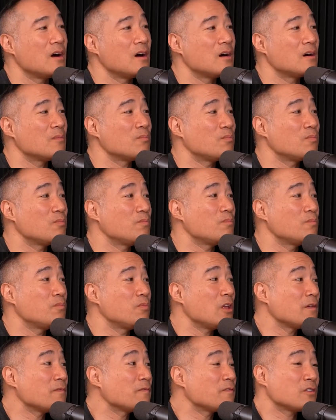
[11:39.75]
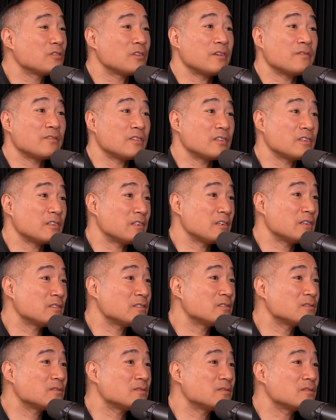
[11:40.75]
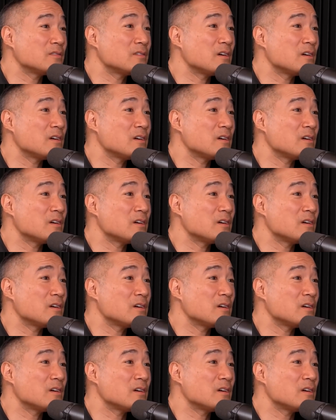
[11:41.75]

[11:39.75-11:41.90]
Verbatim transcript: Uh, blood flow definitely does.